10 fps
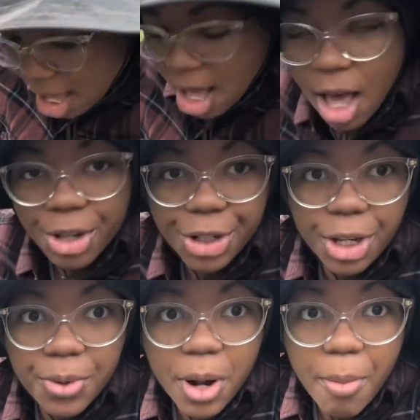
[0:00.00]
I'll show
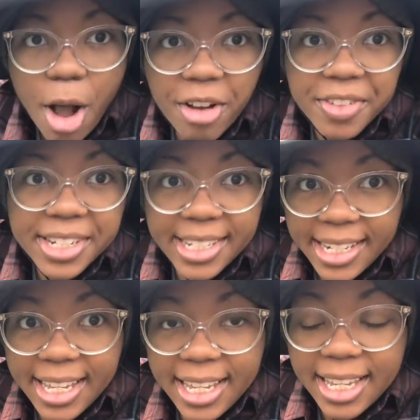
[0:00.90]
you what I'm
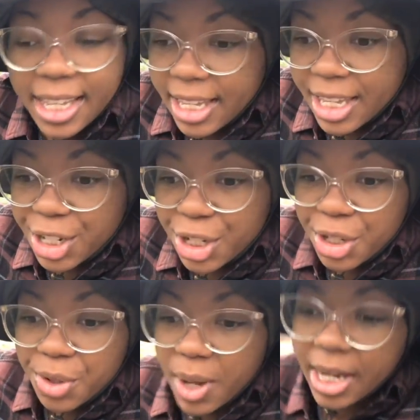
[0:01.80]
harvesting
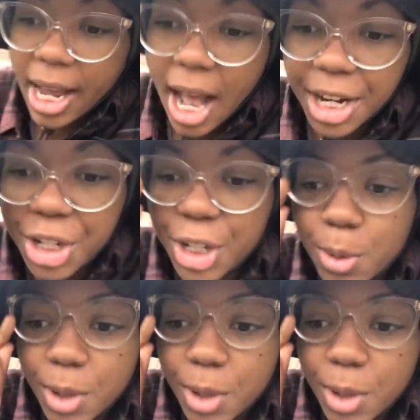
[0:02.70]
into, and I kind of just want